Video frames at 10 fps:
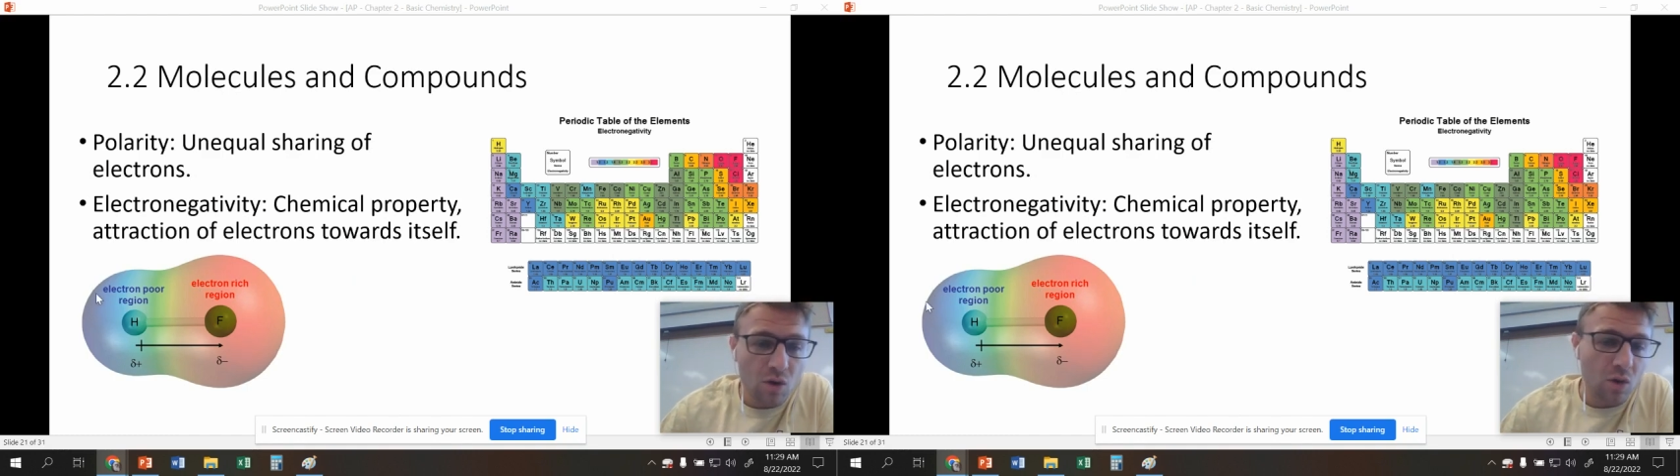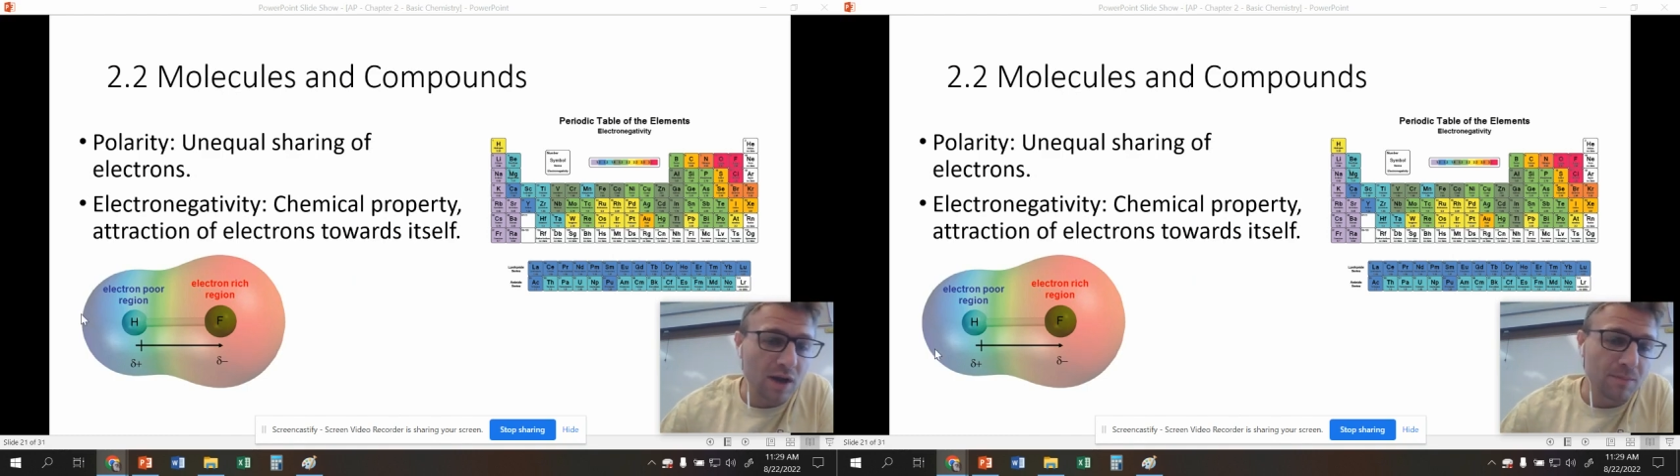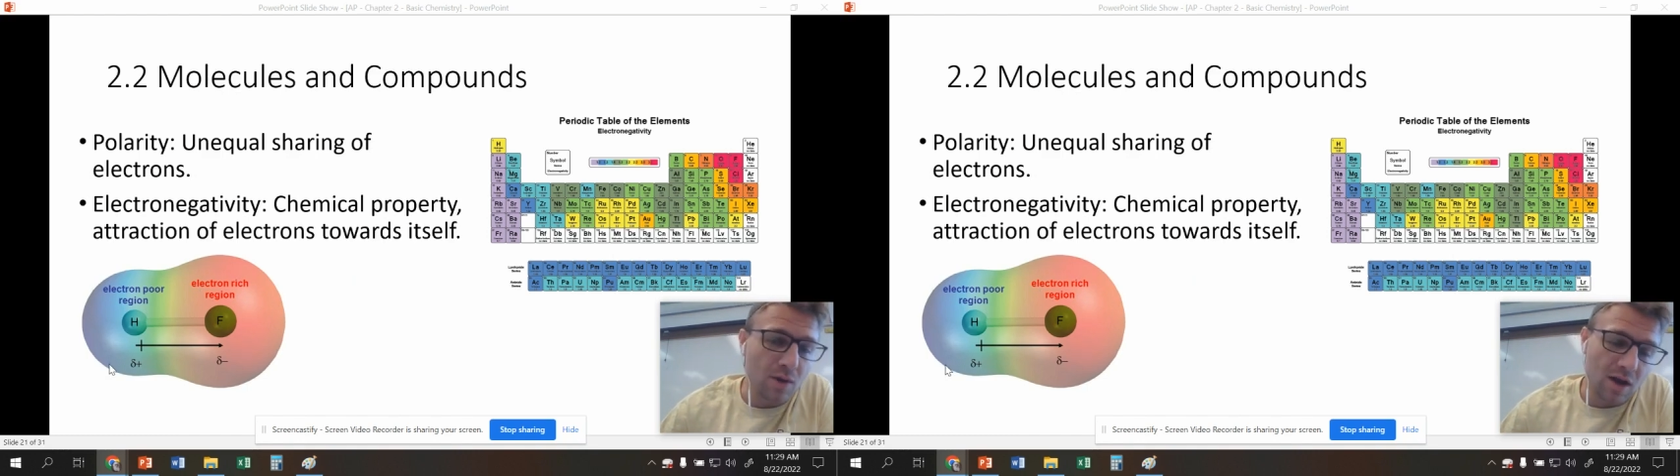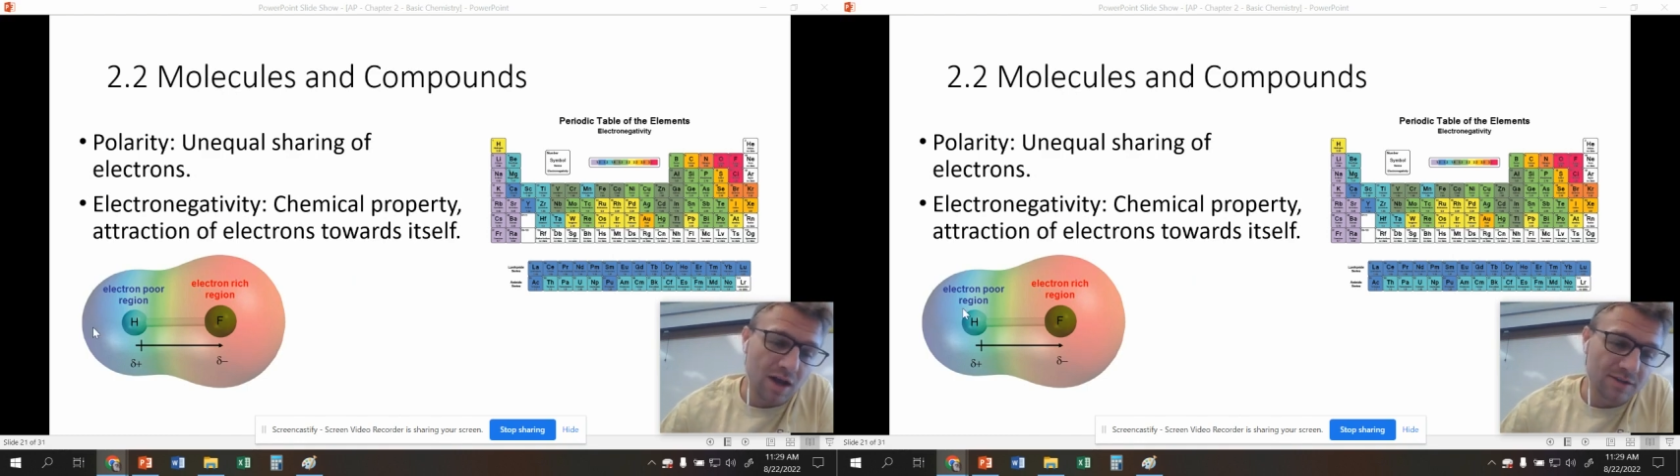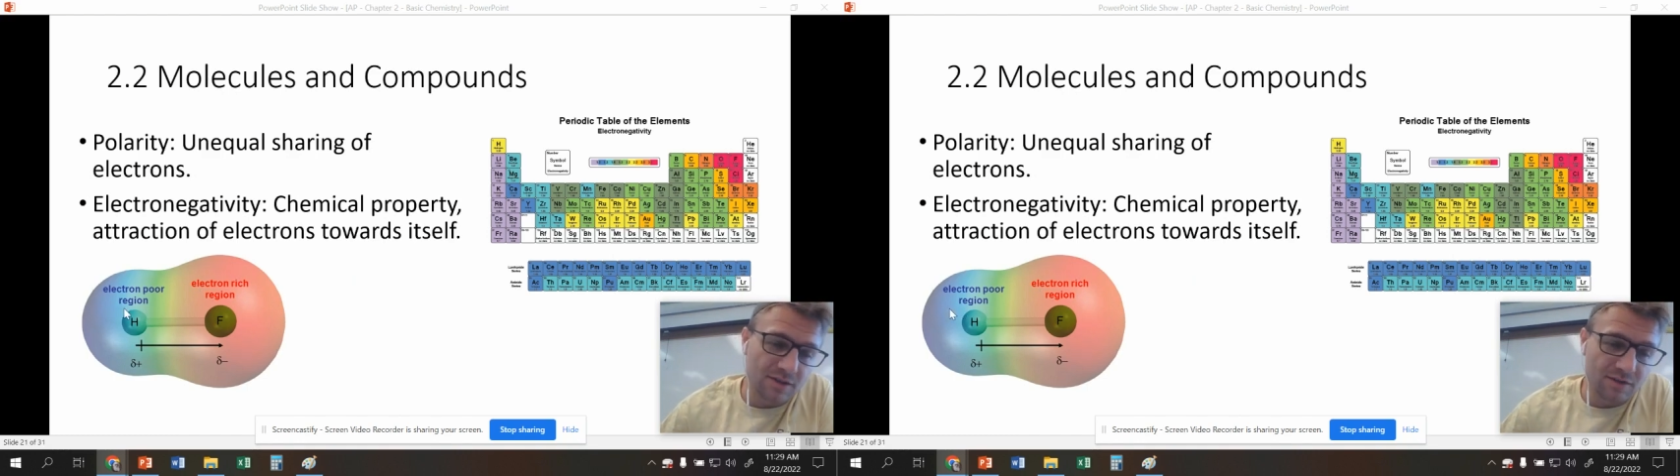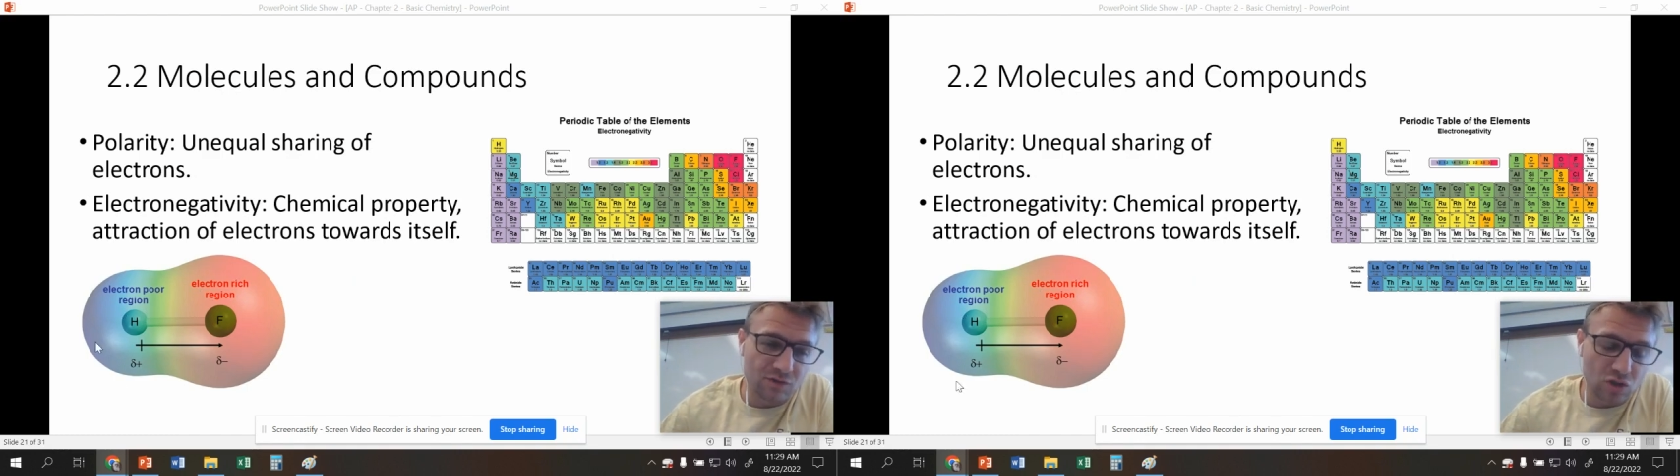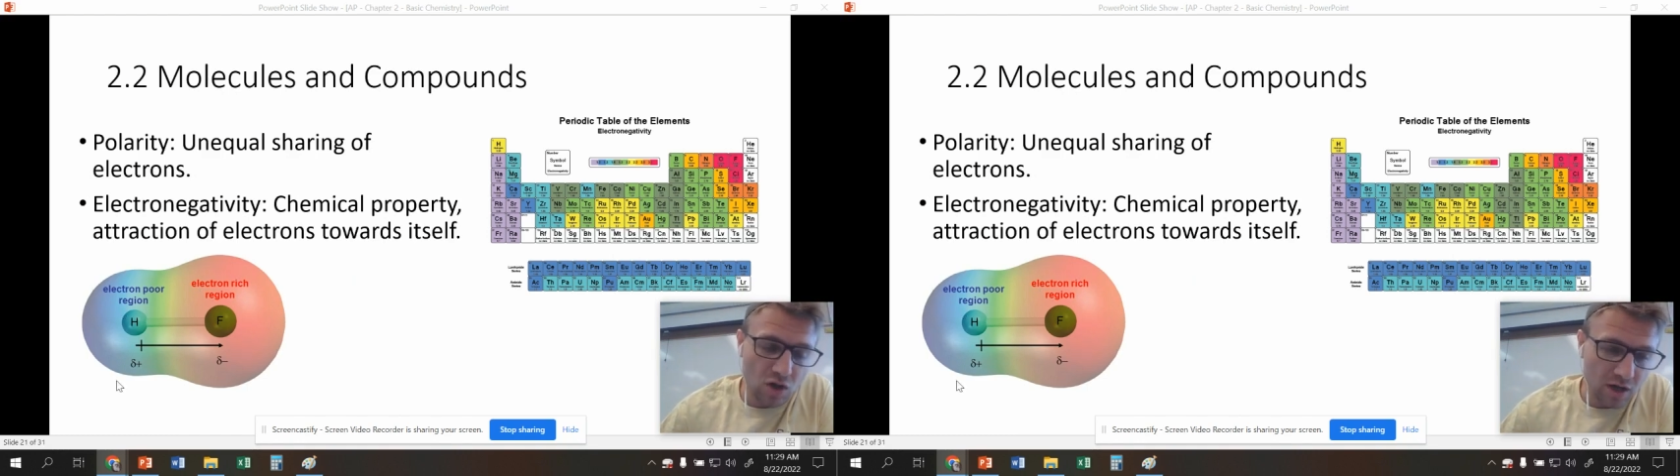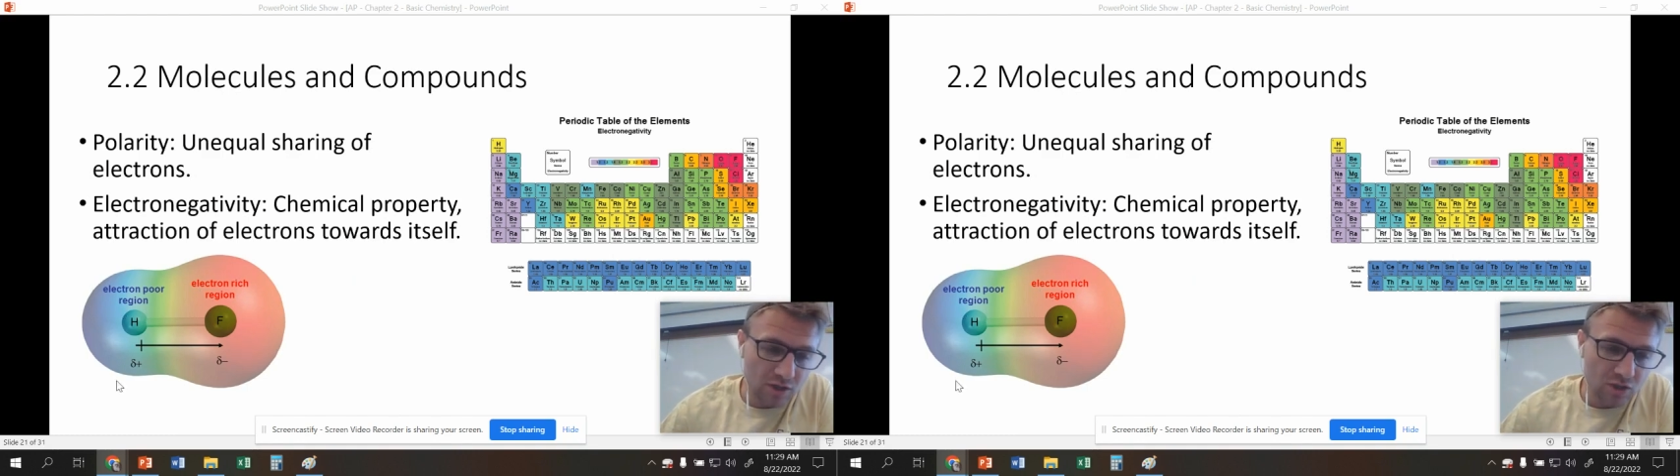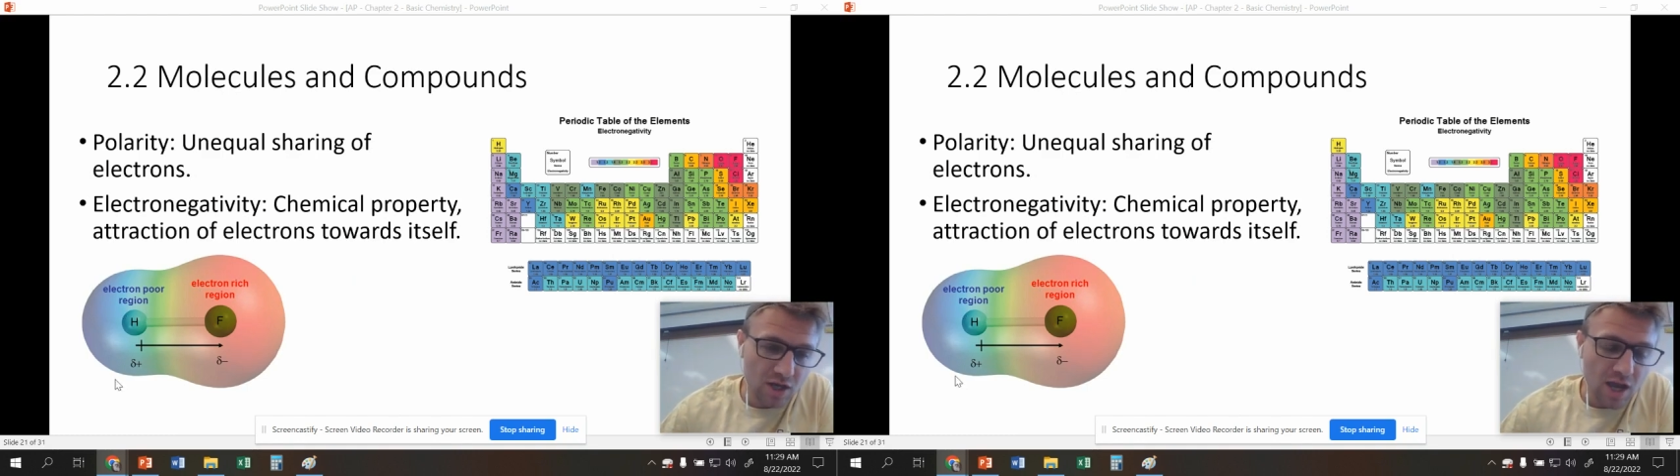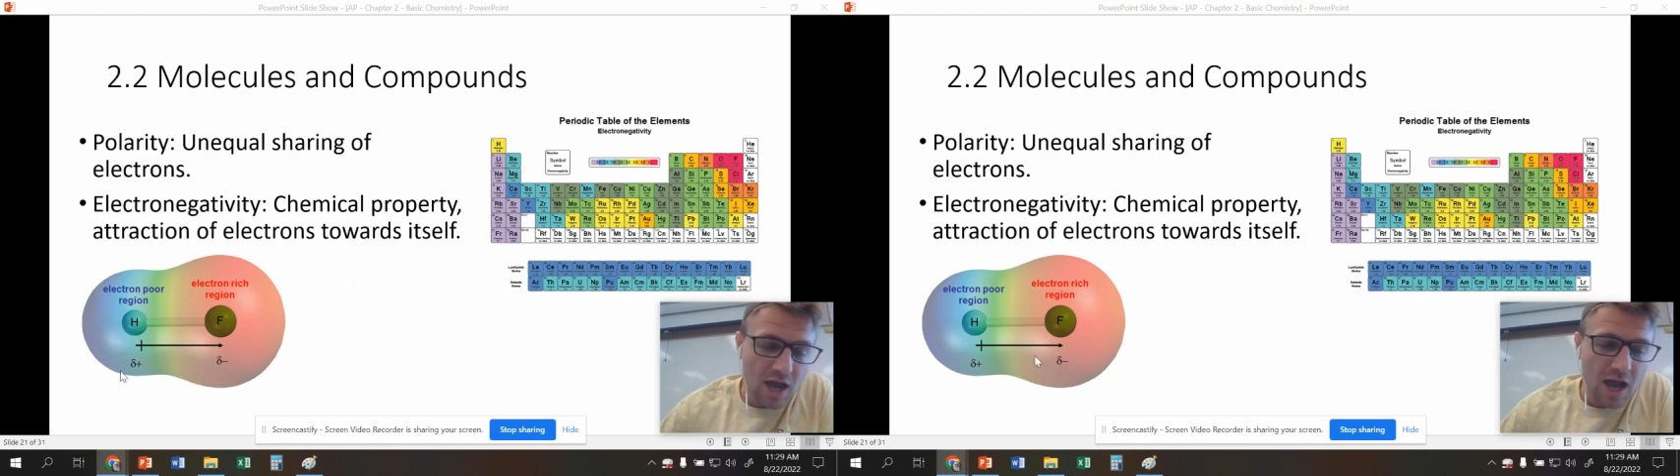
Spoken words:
or a positive charge.